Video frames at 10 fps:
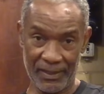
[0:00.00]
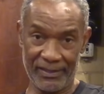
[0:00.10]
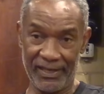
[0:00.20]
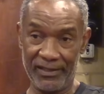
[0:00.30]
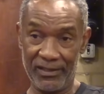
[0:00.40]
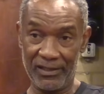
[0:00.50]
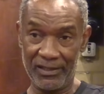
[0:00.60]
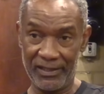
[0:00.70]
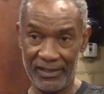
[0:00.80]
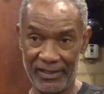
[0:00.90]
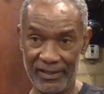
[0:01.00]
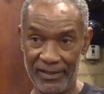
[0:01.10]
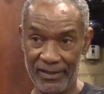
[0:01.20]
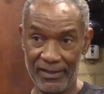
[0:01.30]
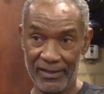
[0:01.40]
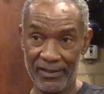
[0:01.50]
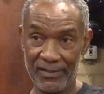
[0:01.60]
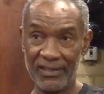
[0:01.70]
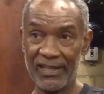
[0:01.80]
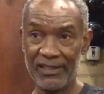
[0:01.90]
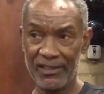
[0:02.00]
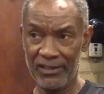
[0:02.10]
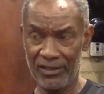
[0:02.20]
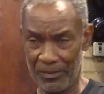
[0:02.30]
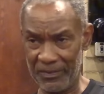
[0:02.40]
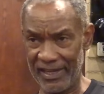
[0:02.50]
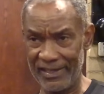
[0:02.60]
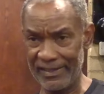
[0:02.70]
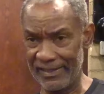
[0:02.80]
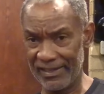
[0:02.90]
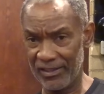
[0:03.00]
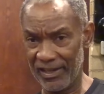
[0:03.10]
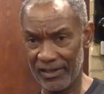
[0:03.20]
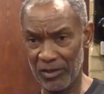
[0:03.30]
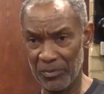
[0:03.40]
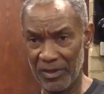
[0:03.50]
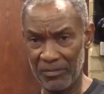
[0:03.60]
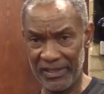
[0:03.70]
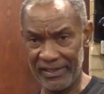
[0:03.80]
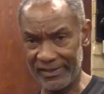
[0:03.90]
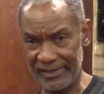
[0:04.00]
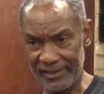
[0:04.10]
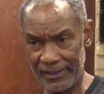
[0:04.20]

technology. That's actually top cadet in a number of places.